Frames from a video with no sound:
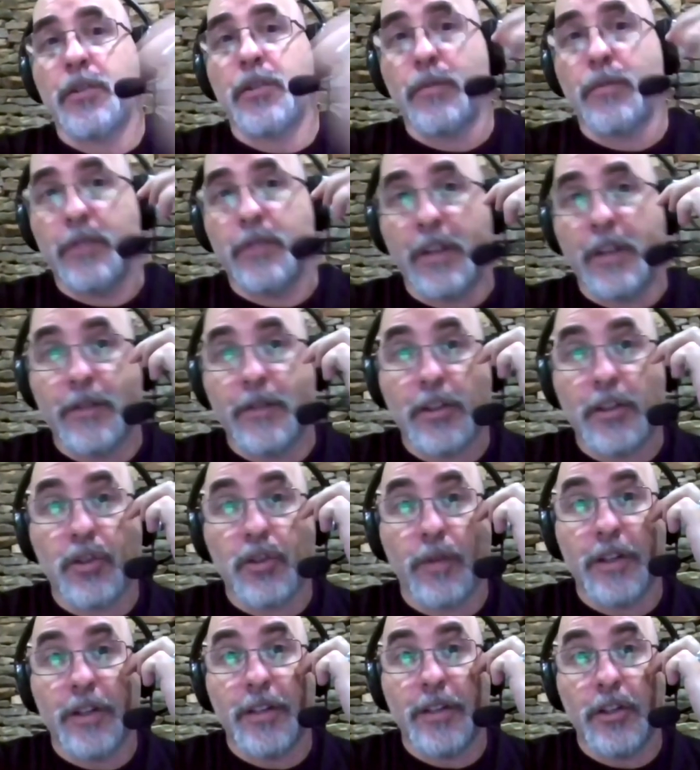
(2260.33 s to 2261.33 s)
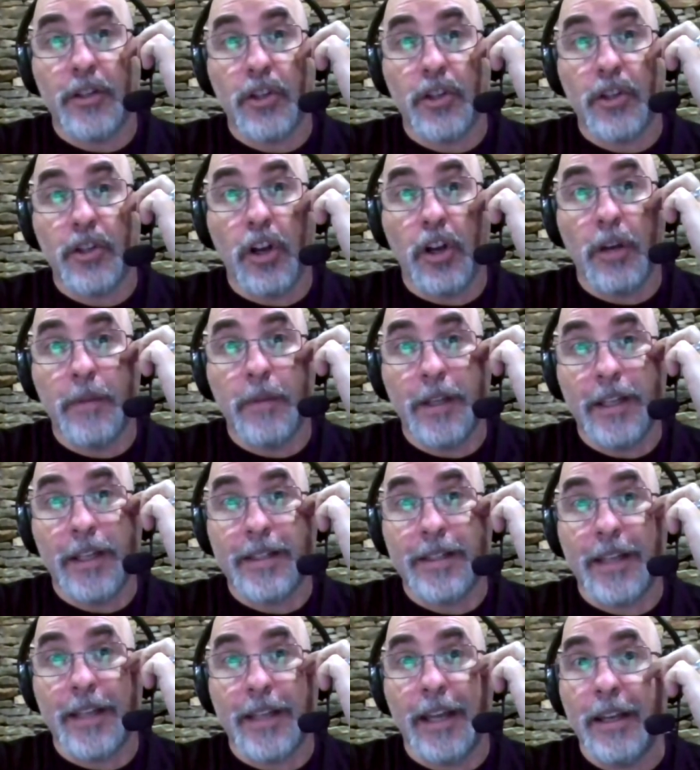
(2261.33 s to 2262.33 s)
So, San Francisco radio station called me and they
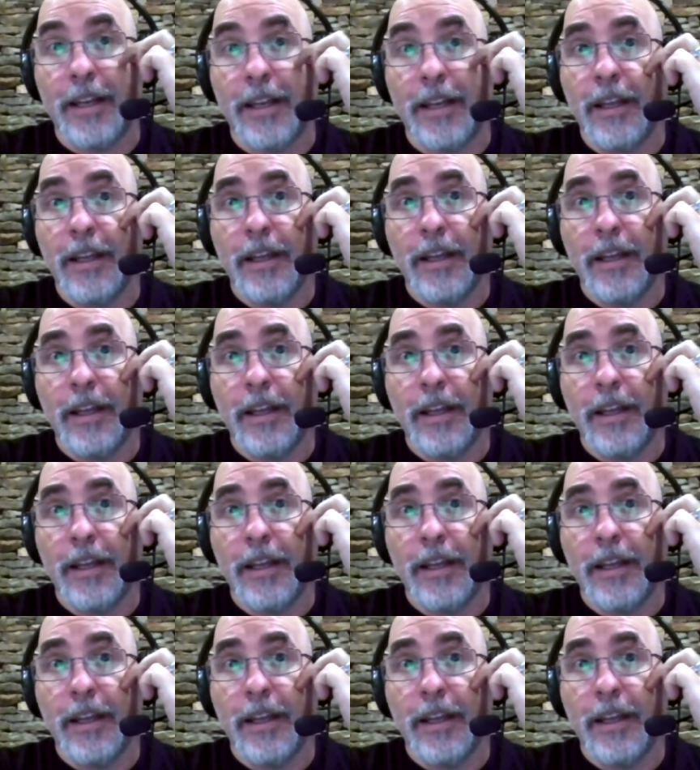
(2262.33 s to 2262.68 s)
said,